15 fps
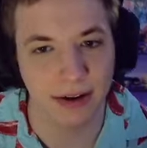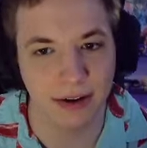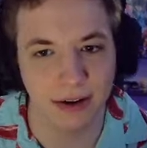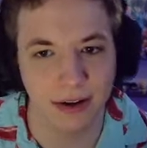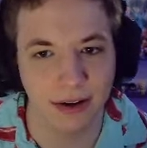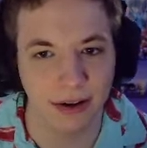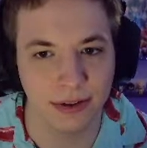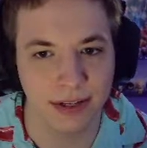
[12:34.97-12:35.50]

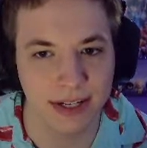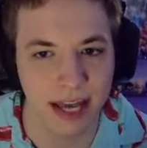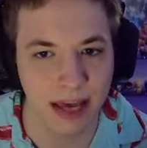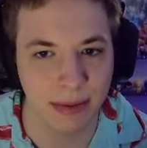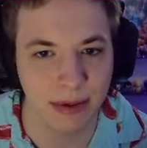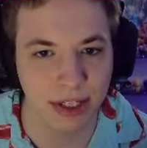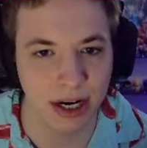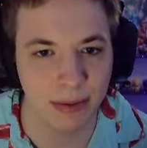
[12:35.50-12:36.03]
you know, the
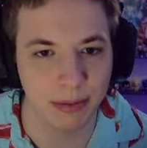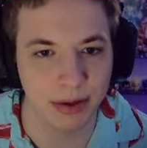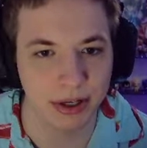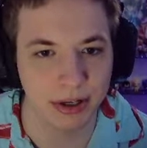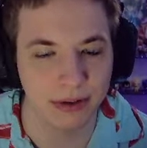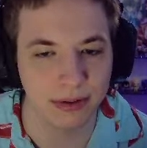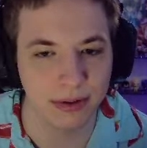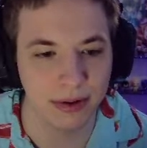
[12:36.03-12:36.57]
damage output
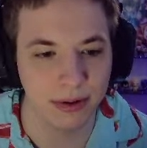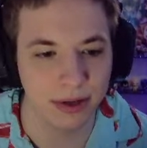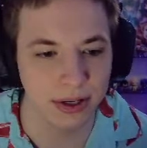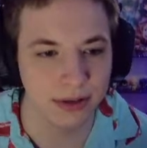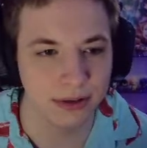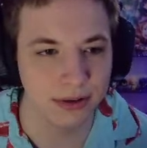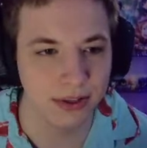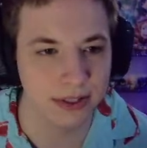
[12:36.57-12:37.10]
you're doing,
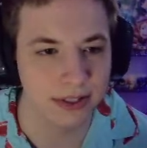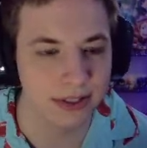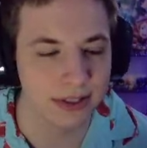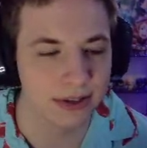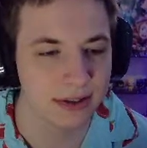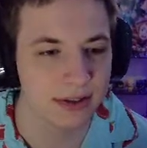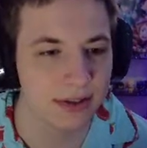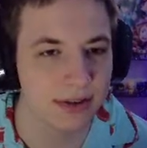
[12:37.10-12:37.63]
you're just
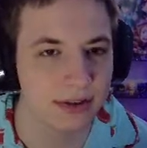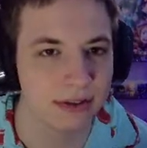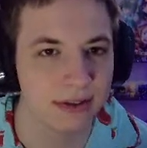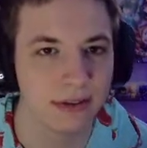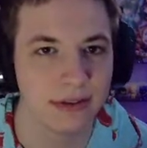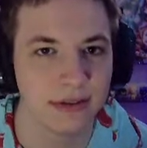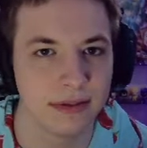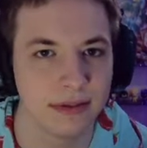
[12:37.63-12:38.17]

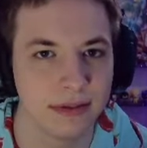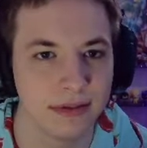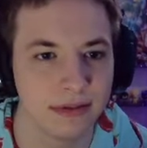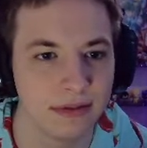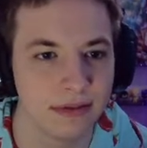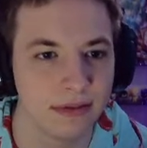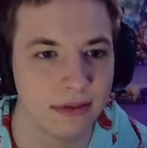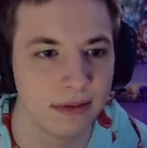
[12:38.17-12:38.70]

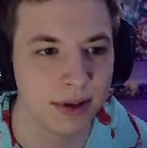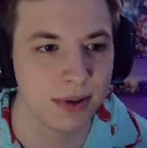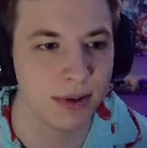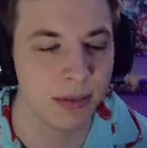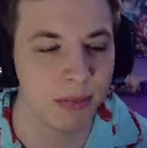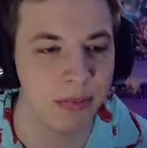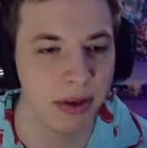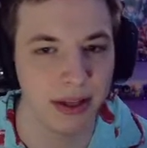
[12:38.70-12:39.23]
doing a
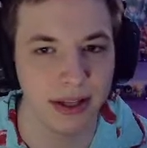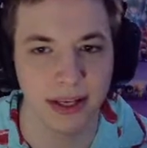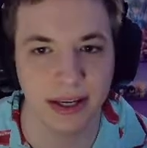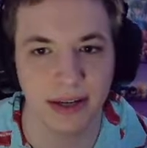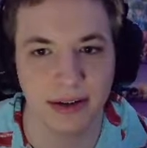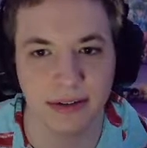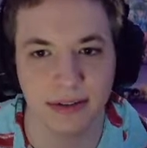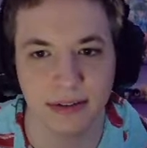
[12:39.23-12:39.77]

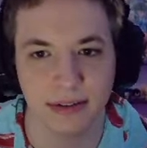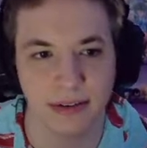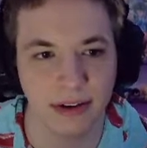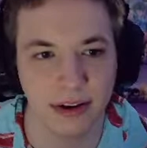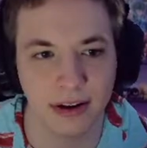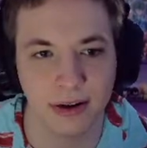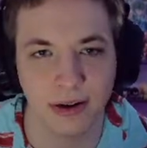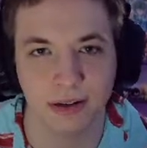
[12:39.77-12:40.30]
billion,
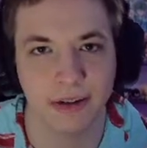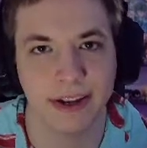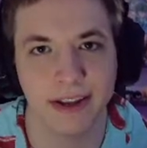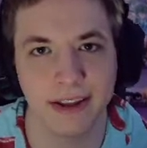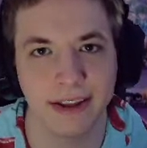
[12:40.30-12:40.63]
you know, you're healing